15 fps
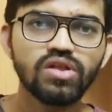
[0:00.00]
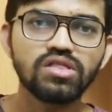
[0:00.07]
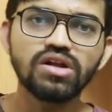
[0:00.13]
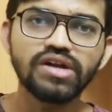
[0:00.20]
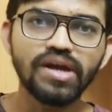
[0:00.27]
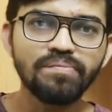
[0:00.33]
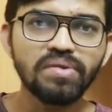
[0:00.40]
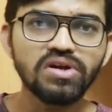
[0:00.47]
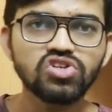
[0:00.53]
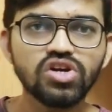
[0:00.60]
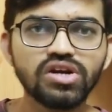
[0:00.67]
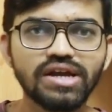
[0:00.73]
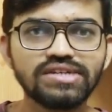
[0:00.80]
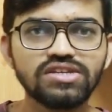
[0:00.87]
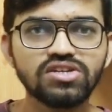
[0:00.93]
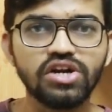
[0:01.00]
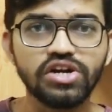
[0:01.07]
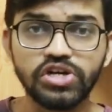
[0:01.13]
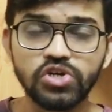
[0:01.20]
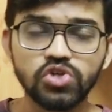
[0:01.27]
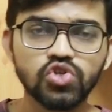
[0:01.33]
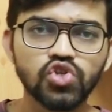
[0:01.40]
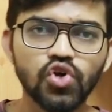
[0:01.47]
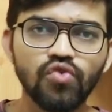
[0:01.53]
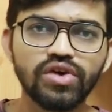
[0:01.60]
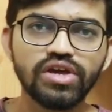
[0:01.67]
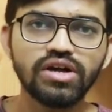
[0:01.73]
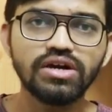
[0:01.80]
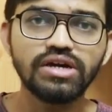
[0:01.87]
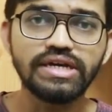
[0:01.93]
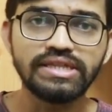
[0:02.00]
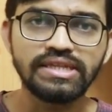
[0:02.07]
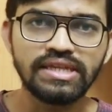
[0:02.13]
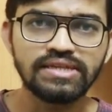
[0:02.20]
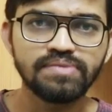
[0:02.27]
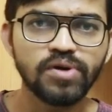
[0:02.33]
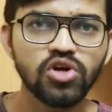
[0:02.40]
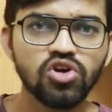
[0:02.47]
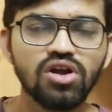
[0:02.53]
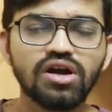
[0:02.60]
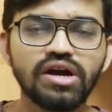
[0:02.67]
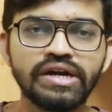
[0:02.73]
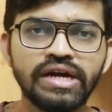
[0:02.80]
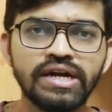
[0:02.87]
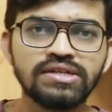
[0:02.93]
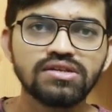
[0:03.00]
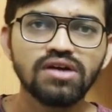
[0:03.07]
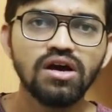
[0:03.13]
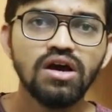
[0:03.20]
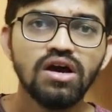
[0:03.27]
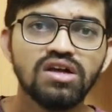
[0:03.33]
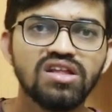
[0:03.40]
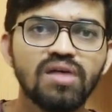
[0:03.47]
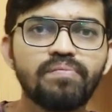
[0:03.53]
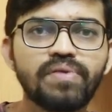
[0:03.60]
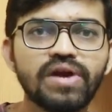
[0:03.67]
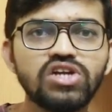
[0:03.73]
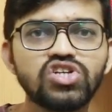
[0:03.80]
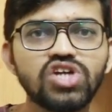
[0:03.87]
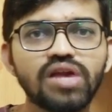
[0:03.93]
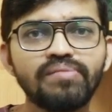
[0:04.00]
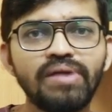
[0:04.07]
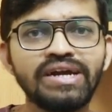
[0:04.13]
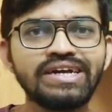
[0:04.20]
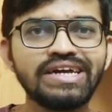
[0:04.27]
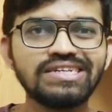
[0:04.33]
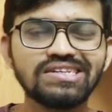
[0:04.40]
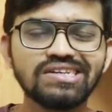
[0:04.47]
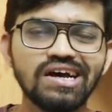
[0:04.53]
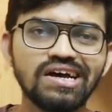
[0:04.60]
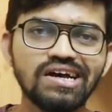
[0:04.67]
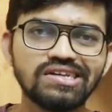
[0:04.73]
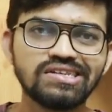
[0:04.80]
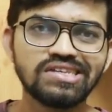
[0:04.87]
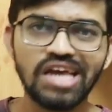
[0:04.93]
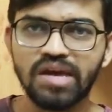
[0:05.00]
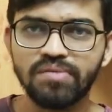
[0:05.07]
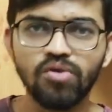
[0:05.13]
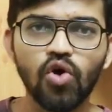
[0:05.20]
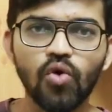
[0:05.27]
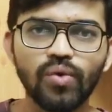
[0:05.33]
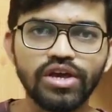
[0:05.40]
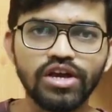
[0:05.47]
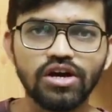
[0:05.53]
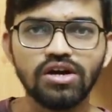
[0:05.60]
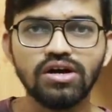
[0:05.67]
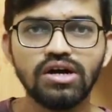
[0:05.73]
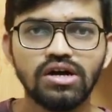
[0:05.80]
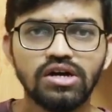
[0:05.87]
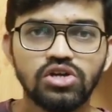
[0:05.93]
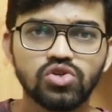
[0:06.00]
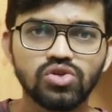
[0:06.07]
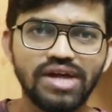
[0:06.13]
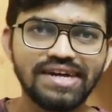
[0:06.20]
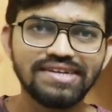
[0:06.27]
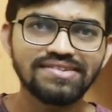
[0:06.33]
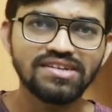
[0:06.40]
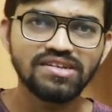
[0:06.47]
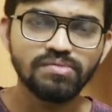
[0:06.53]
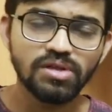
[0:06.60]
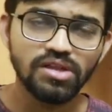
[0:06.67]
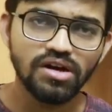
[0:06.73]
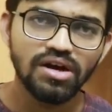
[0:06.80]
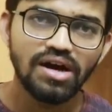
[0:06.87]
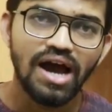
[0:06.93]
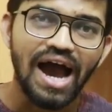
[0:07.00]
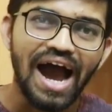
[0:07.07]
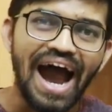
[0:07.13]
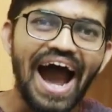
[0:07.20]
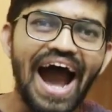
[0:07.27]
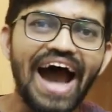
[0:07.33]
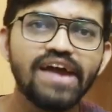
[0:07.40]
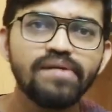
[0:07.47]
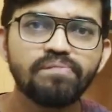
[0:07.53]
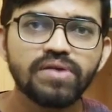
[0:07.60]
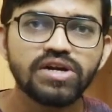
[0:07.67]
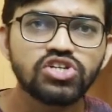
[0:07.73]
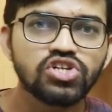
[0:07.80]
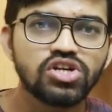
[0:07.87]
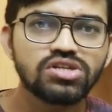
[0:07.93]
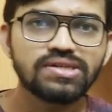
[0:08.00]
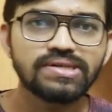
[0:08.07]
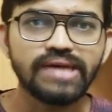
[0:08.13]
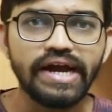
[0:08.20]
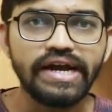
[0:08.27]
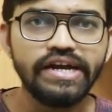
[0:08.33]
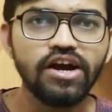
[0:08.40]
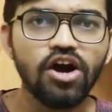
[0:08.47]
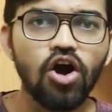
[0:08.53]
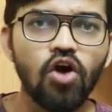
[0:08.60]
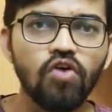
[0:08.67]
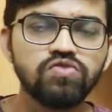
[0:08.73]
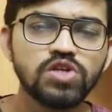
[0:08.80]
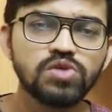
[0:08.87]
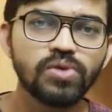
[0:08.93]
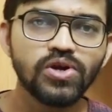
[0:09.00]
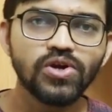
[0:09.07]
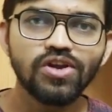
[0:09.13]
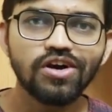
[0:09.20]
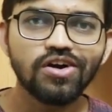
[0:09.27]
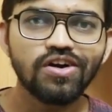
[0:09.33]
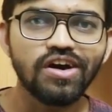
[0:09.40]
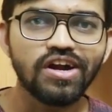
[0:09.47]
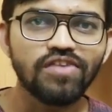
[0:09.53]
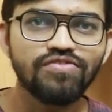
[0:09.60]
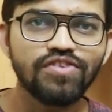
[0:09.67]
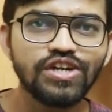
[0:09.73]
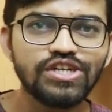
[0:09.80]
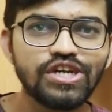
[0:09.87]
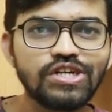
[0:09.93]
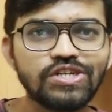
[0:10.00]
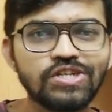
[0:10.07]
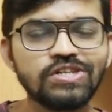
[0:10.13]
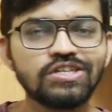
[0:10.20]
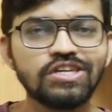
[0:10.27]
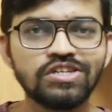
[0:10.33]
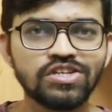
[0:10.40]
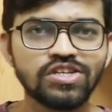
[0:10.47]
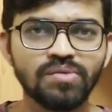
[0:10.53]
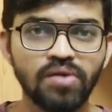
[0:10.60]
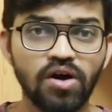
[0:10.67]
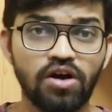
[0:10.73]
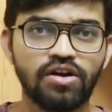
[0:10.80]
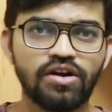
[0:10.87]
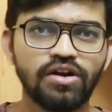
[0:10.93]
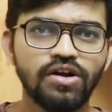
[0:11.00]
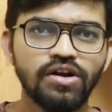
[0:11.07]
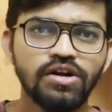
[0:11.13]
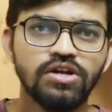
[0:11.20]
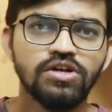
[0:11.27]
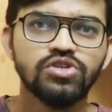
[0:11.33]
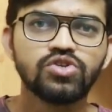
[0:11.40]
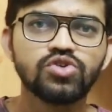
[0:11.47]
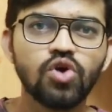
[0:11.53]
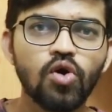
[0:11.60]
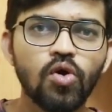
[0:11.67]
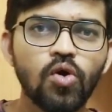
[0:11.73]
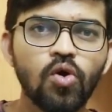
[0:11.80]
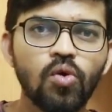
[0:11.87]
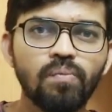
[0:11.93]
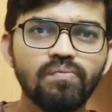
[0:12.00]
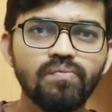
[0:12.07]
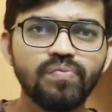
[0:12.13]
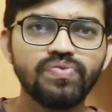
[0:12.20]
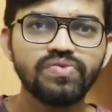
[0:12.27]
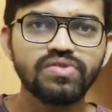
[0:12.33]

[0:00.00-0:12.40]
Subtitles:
The temperature gets reduced over here in this particular condenser. The pressure maintains same over here. So that is nothing but the high pressure side of this particular refrigeration system. Or so